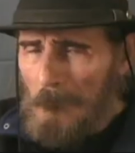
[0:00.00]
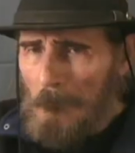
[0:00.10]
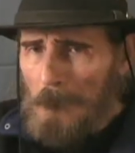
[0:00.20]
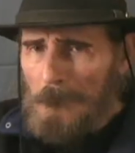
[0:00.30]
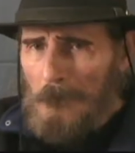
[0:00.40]

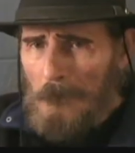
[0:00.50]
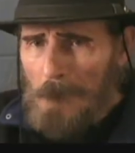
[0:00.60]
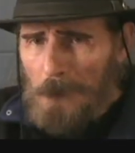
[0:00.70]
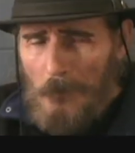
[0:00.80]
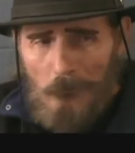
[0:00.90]
course, I
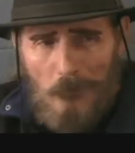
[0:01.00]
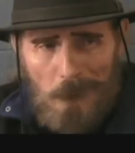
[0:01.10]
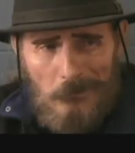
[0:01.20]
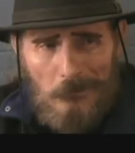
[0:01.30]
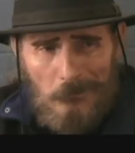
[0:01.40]
left home
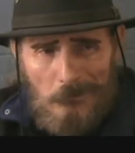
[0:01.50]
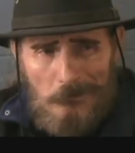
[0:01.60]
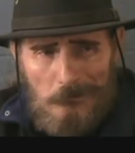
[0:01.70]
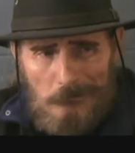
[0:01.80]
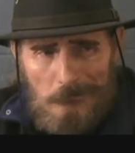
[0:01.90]

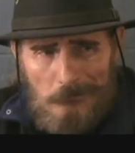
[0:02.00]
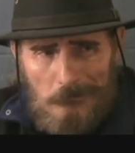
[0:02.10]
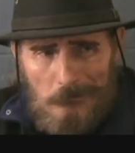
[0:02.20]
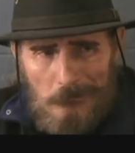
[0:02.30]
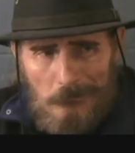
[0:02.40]
immediately.
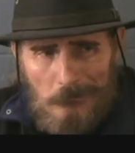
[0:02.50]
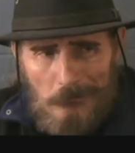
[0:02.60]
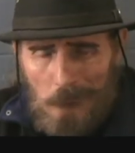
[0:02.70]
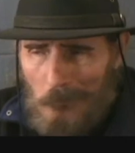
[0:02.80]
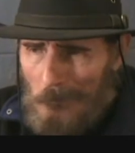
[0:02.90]

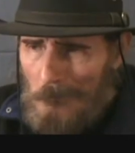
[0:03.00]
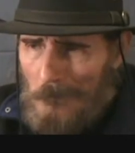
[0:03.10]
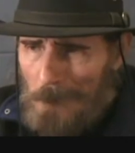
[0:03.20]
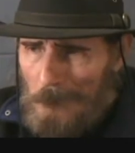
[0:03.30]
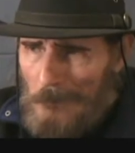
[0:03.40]
Pa
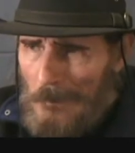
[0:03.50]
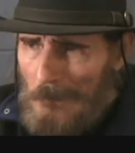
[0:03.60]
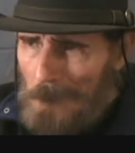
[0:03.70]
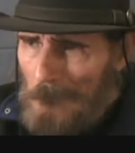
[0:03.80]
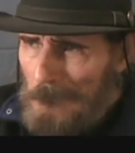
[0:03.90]
never did
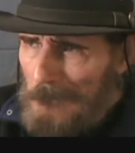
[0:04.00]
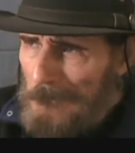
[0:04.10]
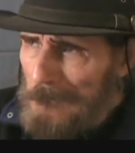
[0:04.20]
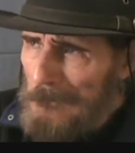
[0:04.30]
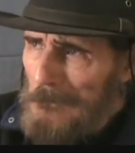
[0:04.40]
have no
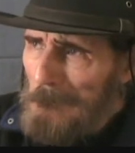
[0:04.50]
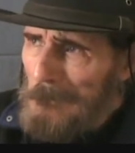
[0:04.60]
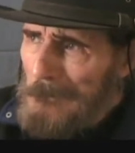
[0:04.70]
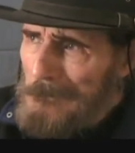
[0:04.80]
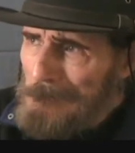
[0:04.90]
sense of
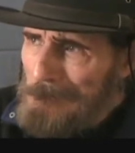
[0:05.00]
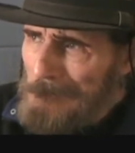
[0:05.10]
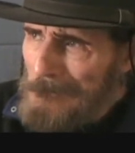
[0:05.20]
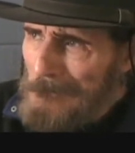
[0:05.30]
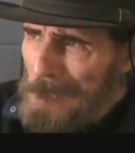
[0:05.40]
humor,
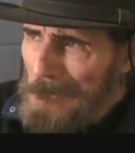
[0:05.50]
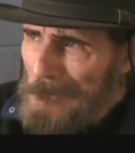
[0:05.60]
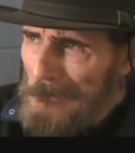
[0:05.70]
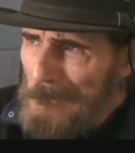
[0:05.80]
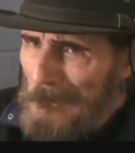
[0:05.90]

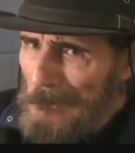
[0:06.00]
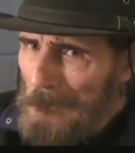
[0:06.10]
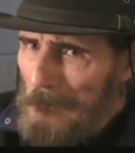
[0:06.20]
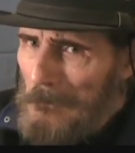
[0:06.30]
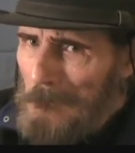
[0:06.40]
and I
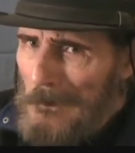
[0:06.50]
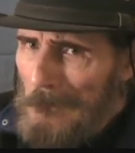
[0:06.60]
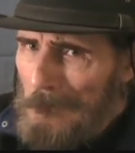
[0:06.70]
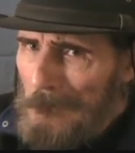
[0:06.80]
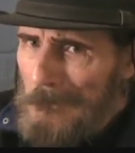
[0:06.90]
knowed he'd been
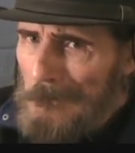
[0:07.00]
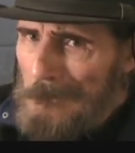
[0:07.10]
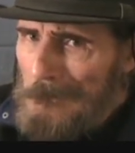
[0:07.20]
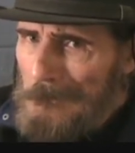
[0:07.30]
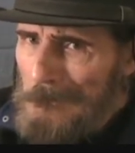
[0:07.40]
out
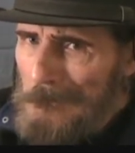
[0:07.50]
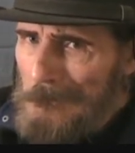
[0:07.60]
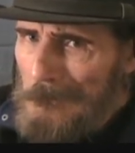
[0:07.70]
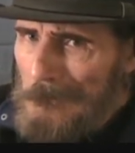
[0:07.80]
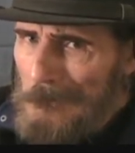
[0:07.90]
drinking.
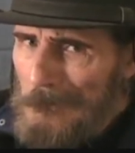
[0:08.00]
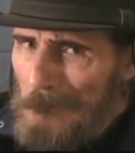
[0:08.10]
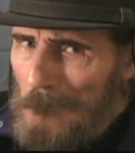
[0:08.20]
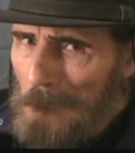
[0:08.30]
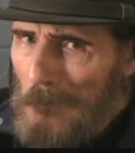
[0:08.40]

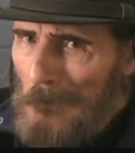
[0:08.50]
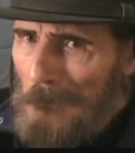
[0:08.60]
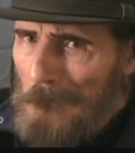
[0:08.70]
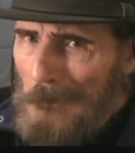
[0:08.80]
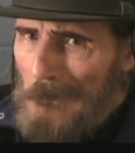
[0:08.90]
When Pa
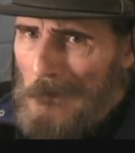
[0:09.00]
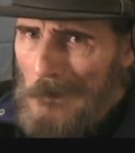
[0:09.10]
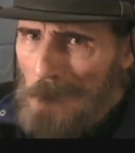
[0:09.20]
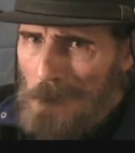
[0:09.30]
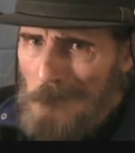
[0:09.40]
drank, he
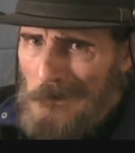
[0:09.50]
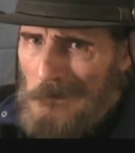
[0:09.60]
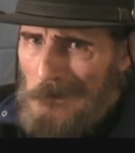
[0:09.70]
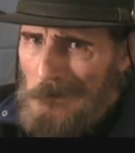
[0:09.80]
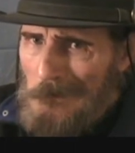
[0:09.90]
got
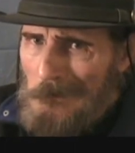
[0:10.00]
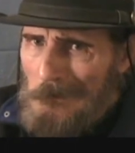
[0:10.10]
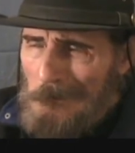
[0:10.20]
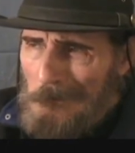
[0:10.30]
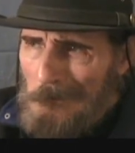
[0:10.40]
mean.
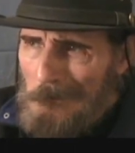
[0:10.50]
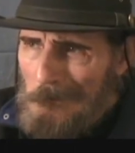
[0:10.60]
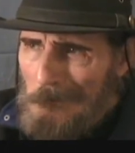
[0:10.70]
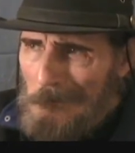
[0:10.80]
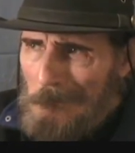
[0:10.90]

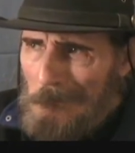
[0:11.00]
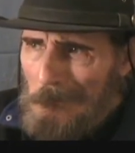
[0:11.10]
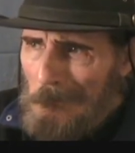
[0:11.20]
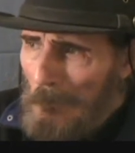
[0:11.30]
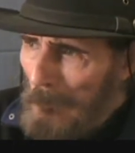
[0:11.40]

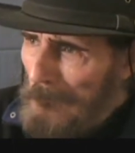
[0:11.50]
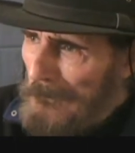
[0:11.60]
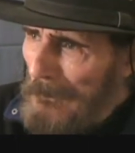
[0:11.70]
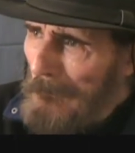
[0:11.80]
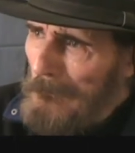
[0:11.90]
Of course,
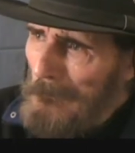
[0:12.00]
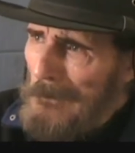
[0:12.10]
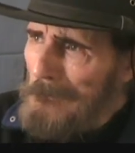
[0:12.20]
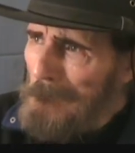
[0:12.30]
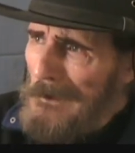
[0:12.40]
he always
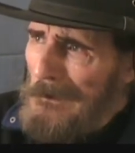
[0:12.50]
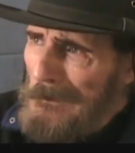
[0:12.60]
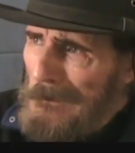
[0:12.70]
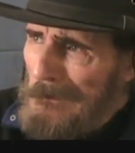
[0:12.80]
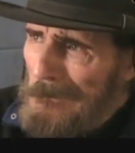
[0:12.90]
was
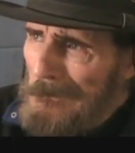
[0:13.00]
mean,